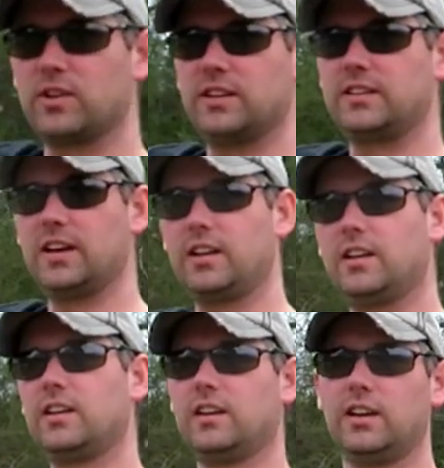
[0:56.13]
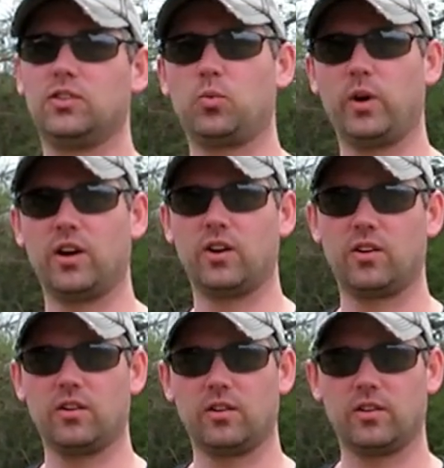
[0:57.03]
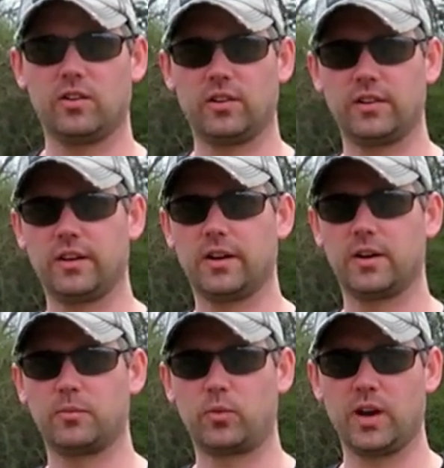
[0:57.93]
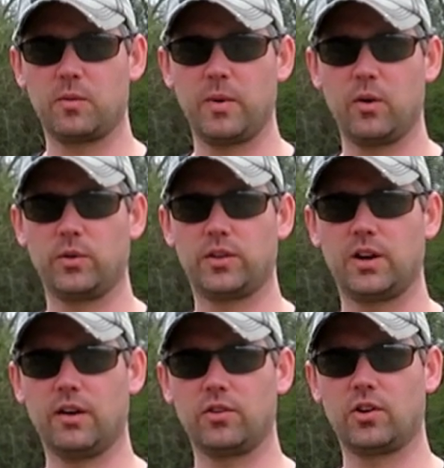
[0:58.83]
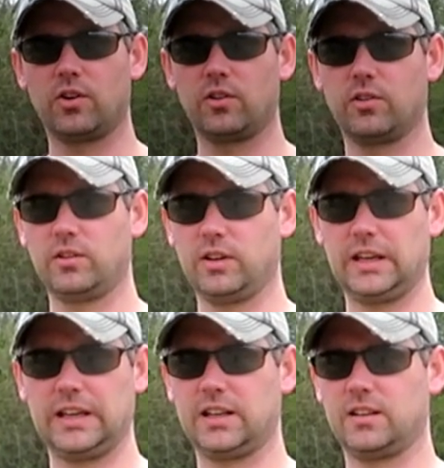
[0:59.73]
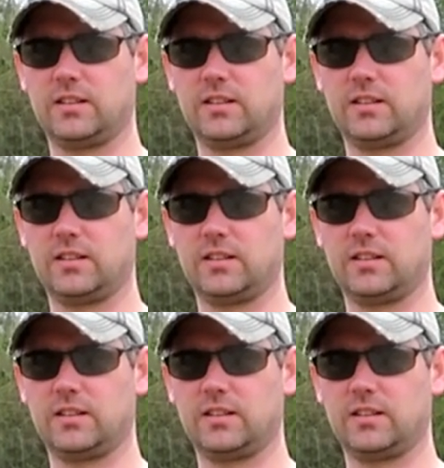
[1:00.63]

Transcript: in tin is where Rick met with the governor in,